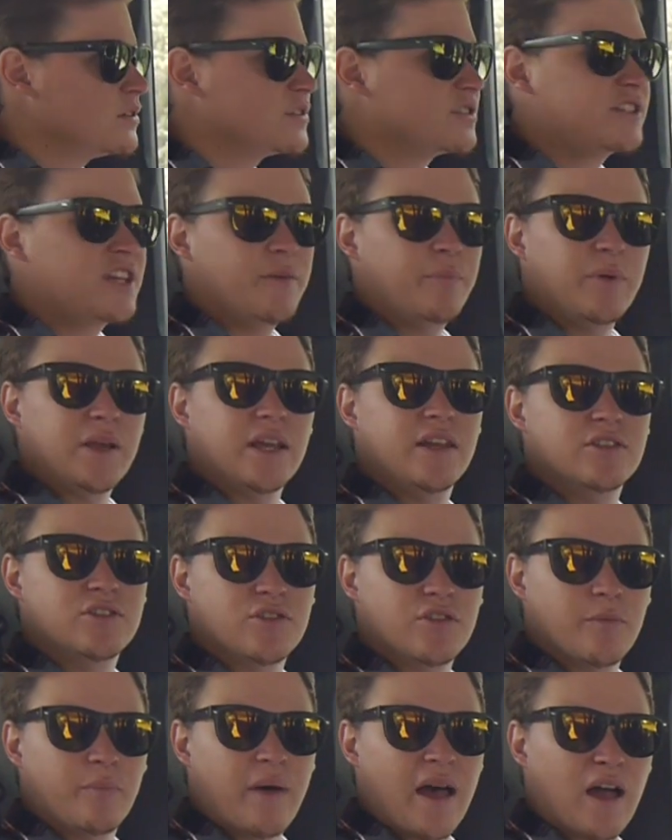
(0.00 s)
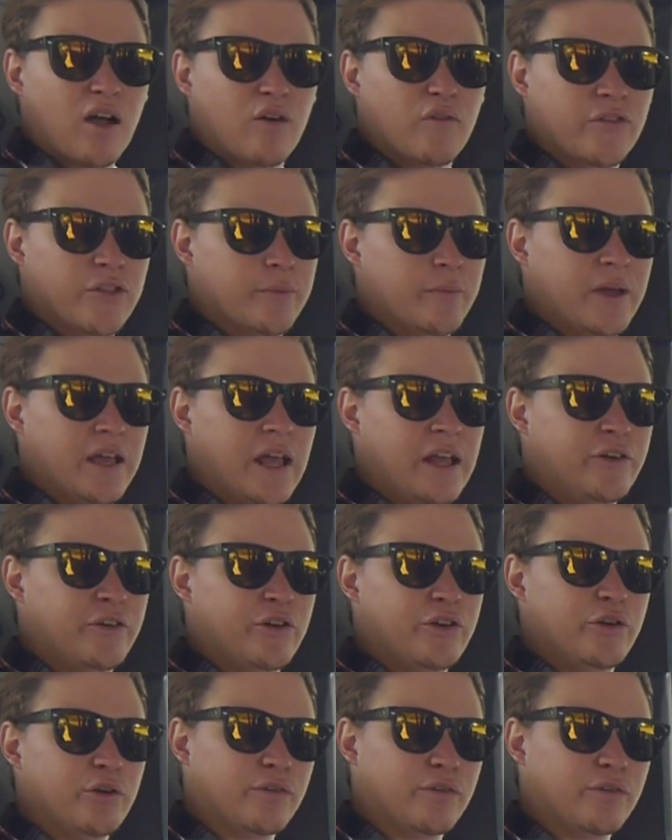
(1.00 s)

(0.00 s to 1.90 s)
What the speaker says: Stepping into the back of the Mahindra,